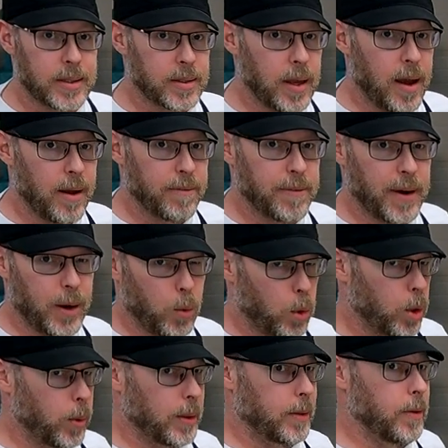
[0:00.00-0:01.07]
stuff and I
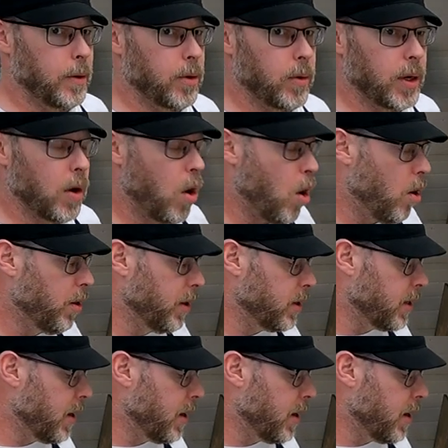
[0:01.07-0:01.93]
work with concrete all the